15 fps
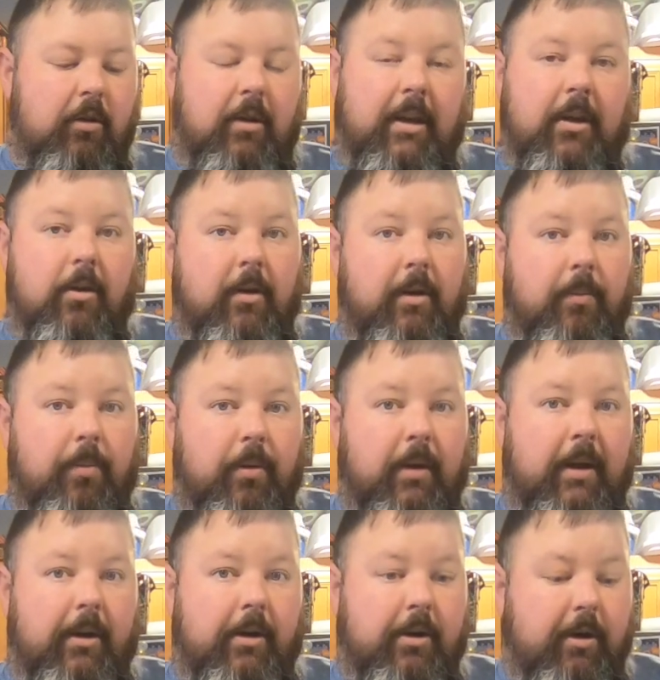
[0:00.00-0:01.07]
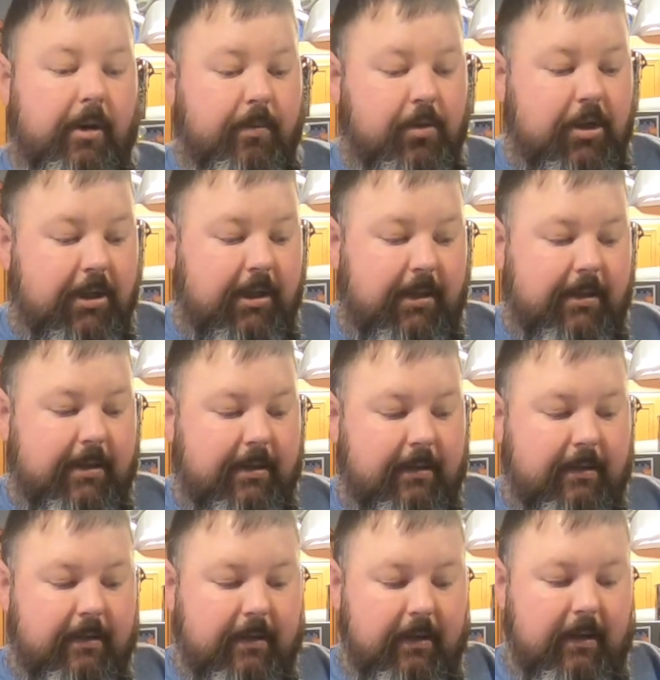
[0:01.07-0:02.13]
you need to go ahead and pull out your cream cheese.
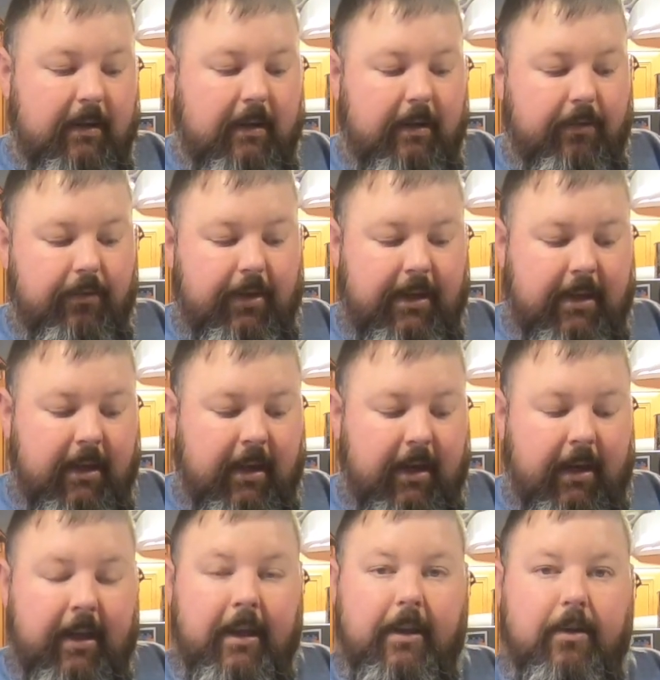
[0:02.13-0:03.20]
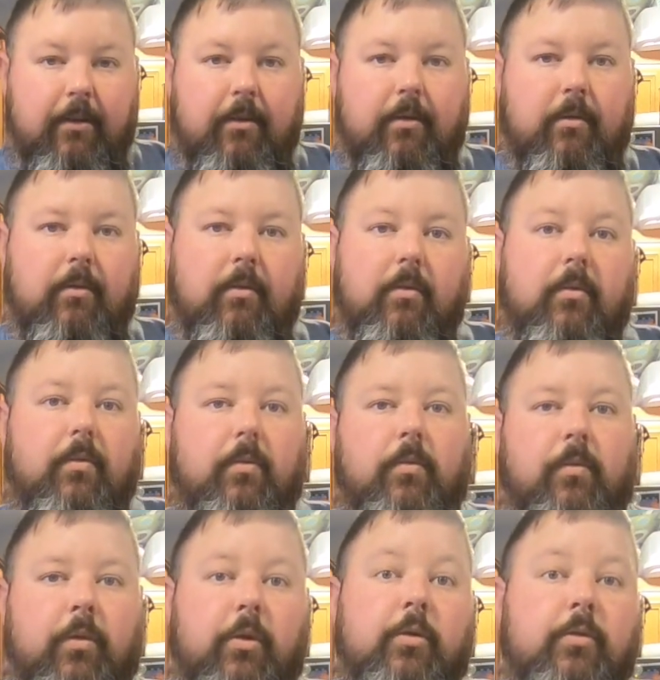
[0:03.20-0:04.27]
You need to let it get
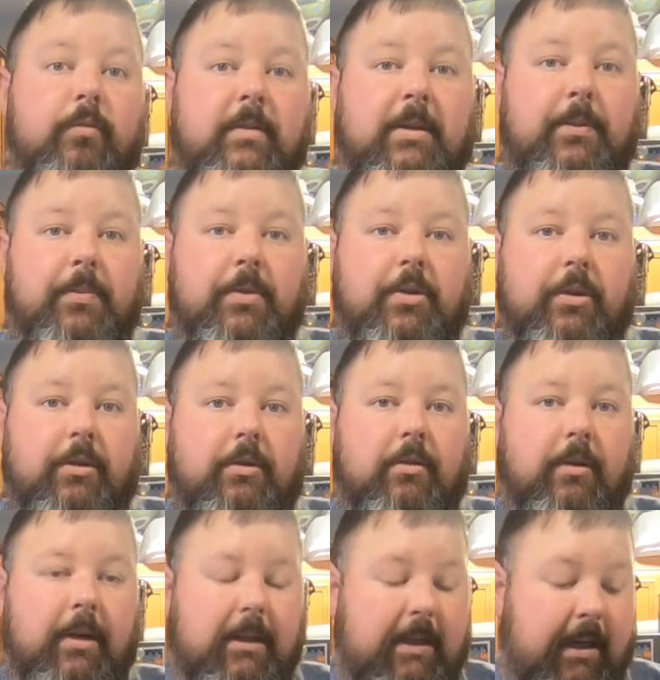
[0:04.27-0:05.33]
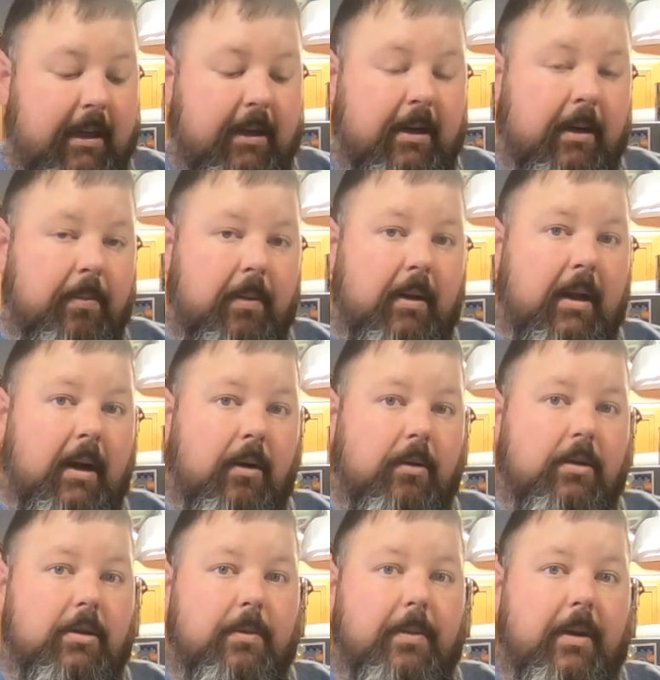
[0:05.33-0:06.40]
room temperature. It's going to take a couple
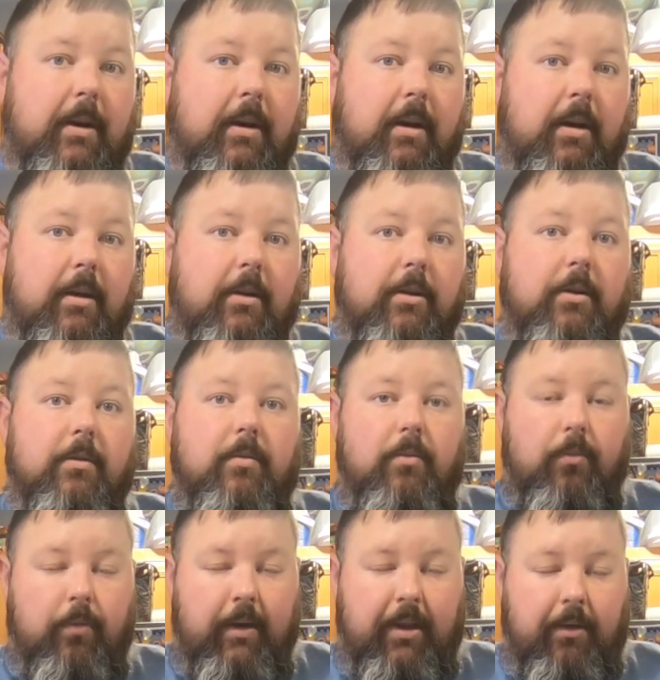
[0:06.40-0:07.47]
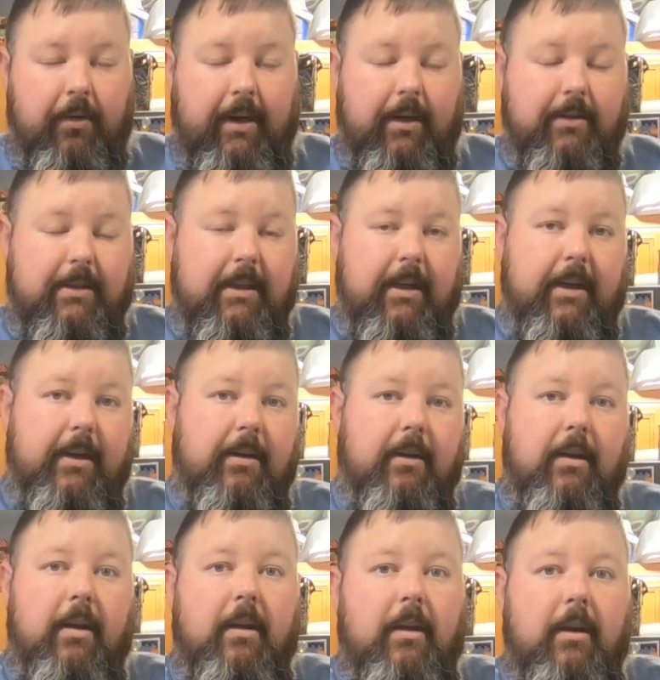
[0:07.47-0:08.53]
hours depending on your weather outside.
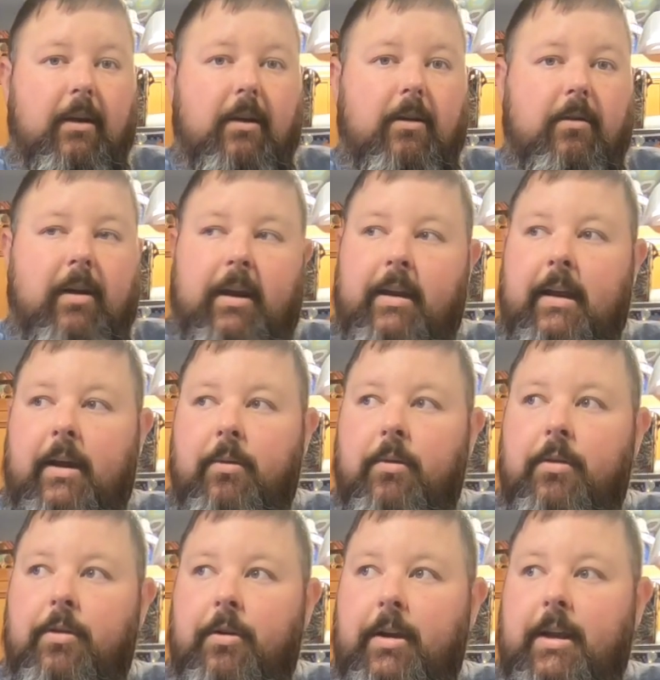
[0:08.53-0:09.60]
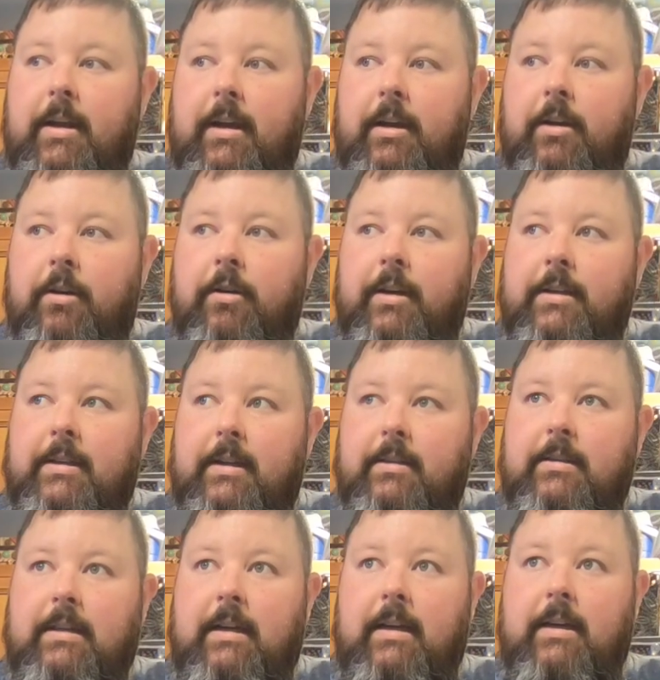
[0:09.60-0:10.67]
Right now we're 39 degrees
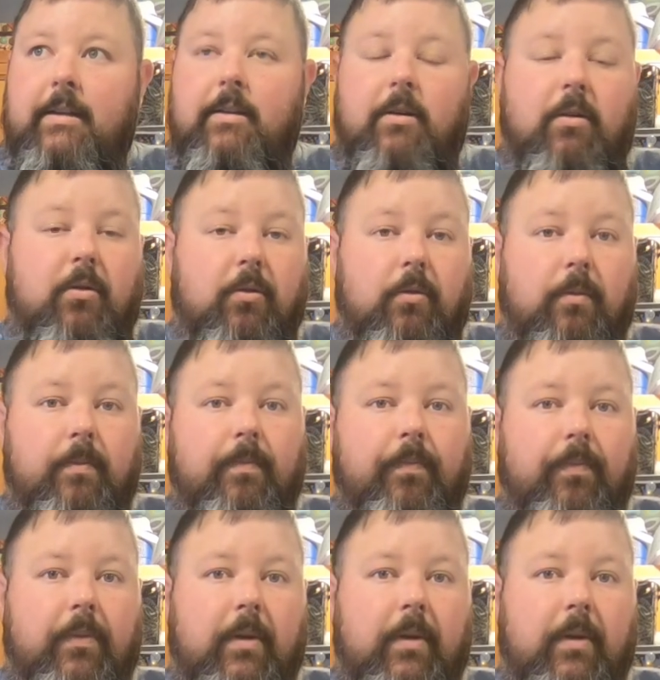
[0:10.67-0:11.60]
outside the home.